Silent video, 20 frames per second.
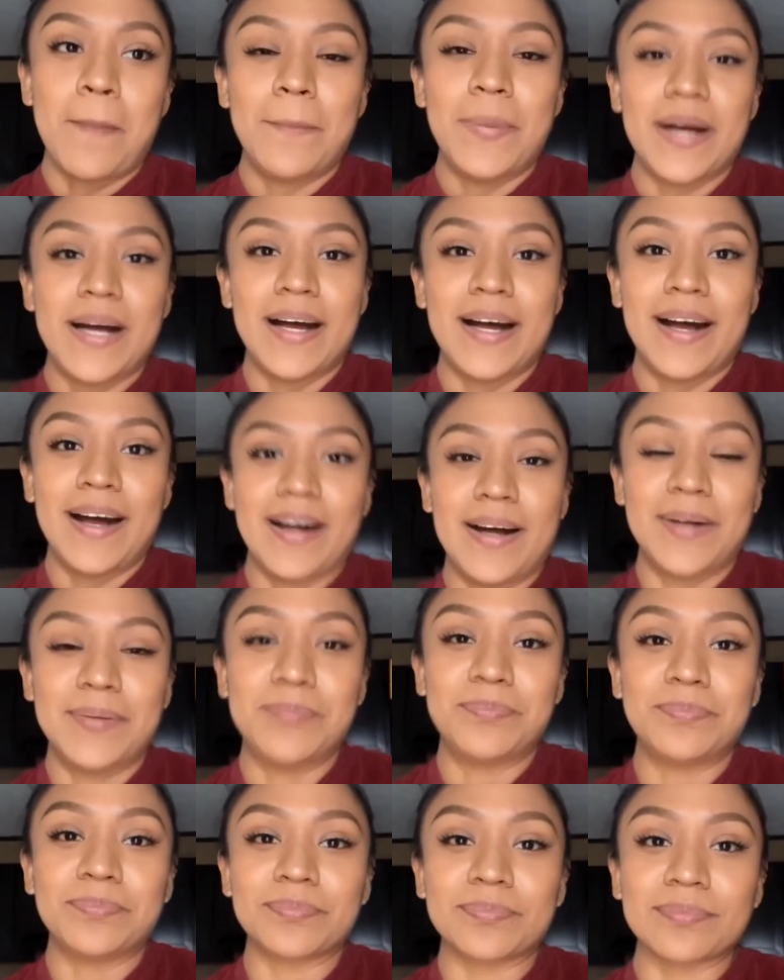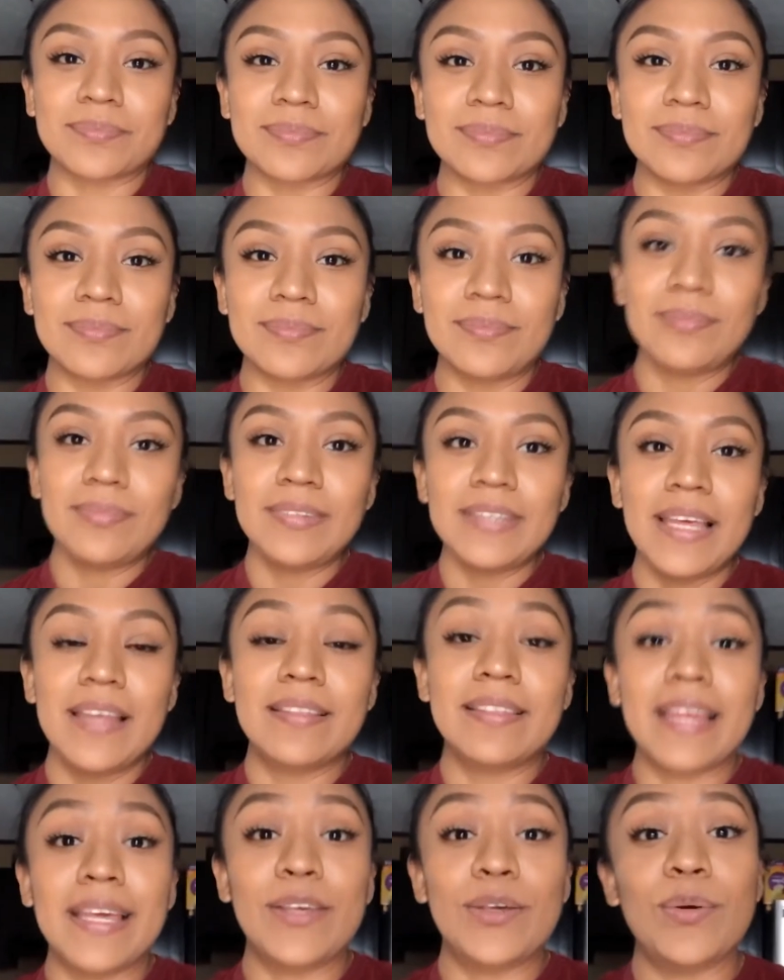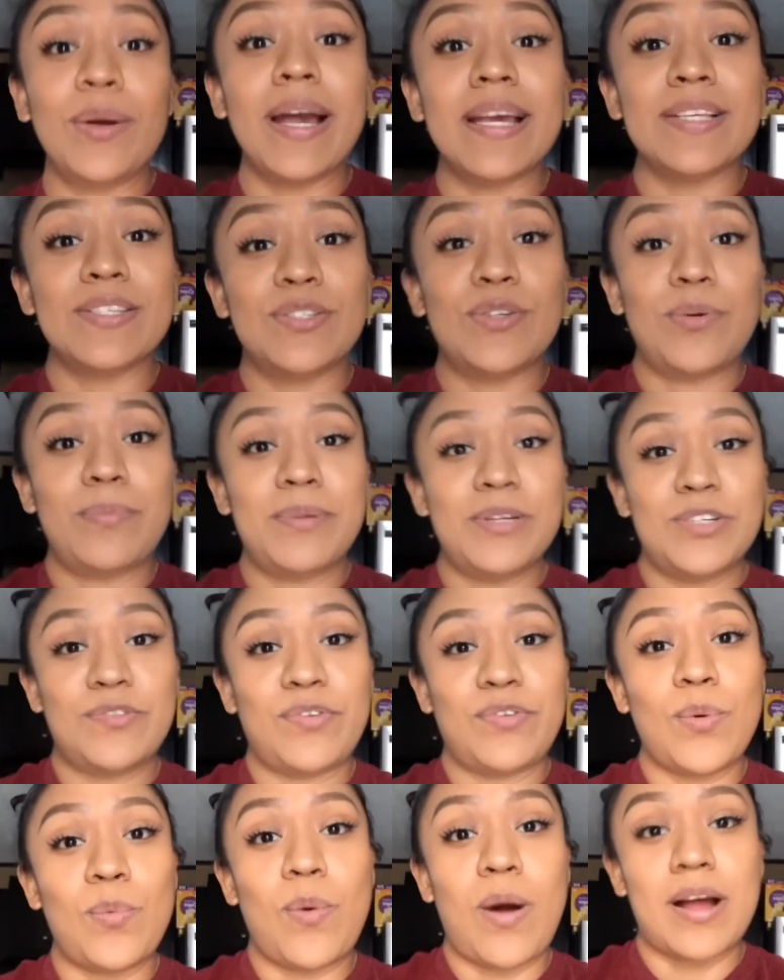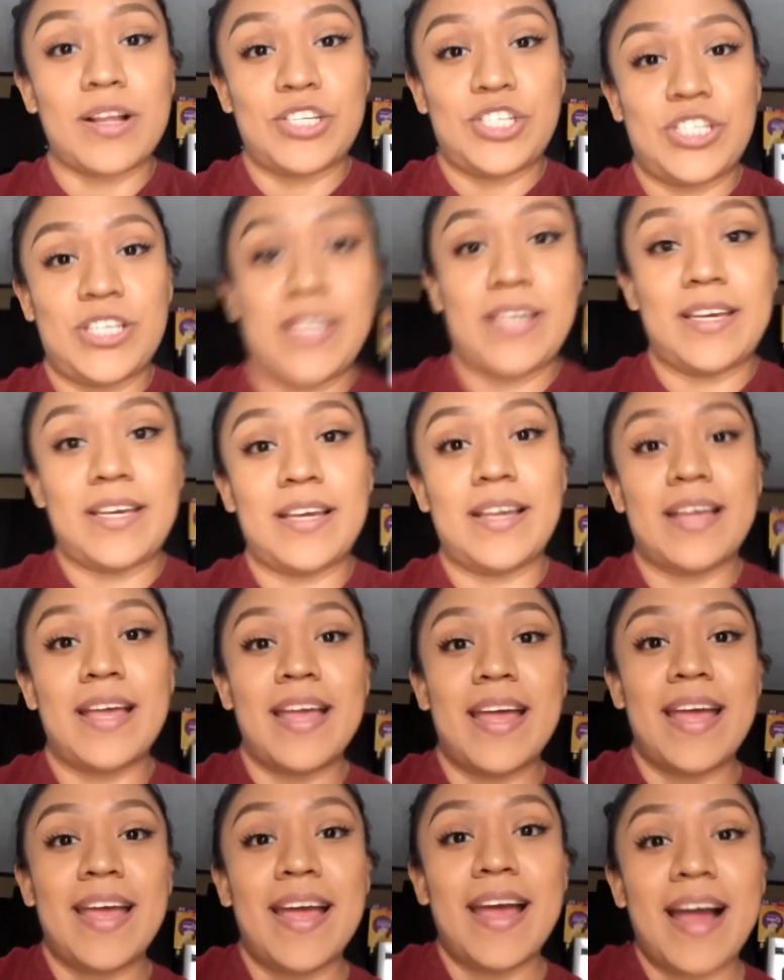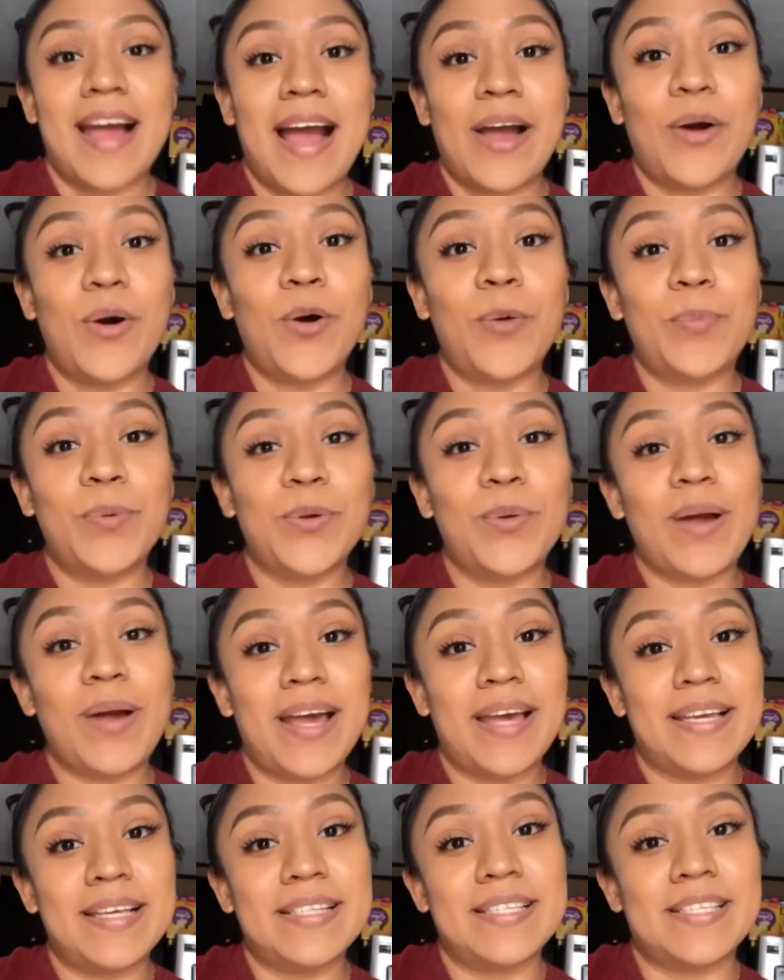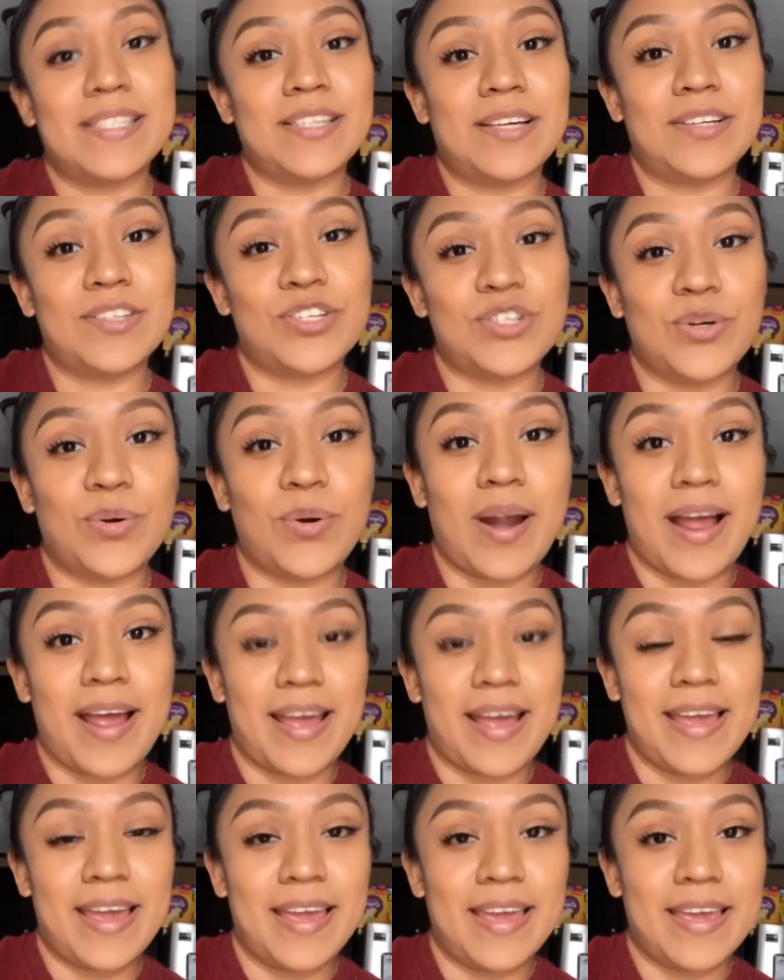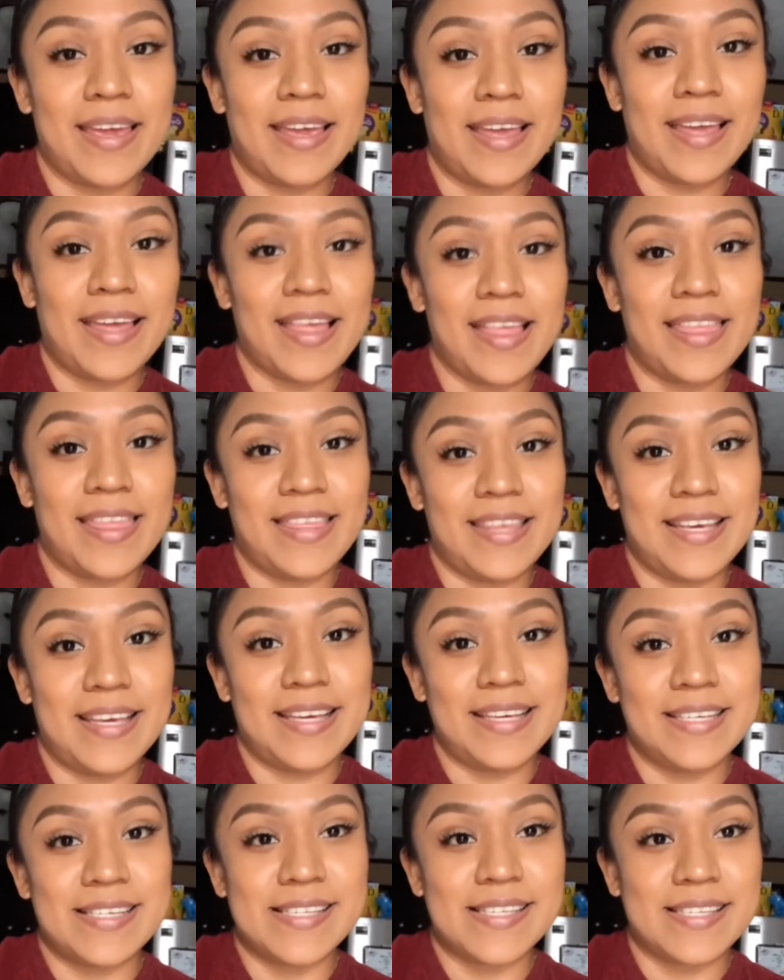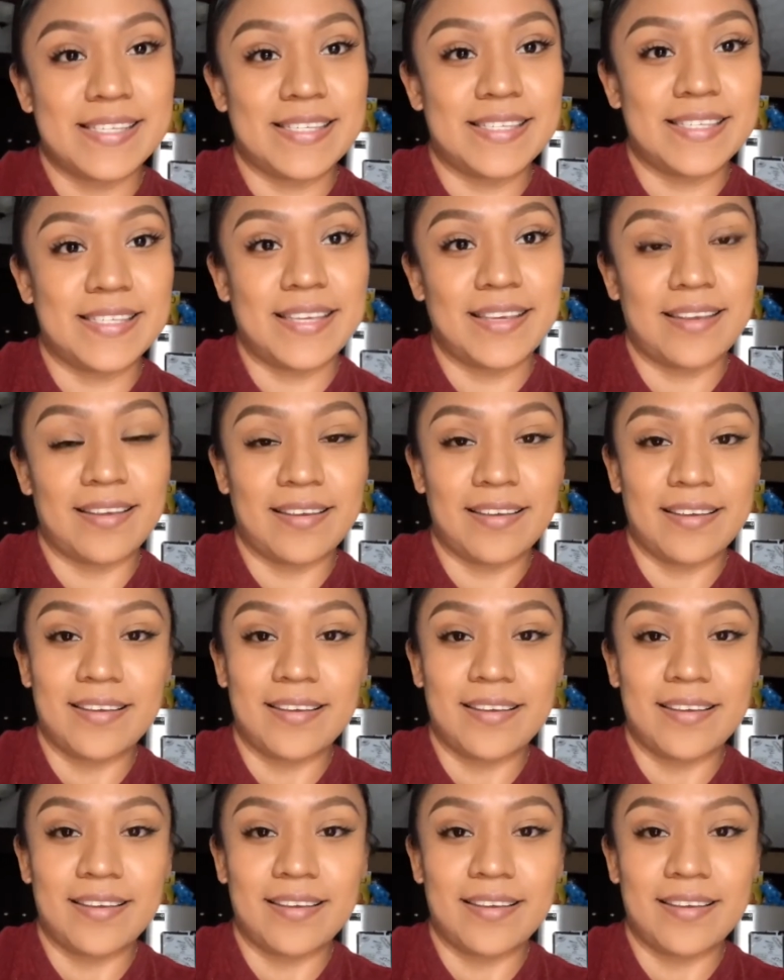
But thank you guys so much for watching. I hope you guys try this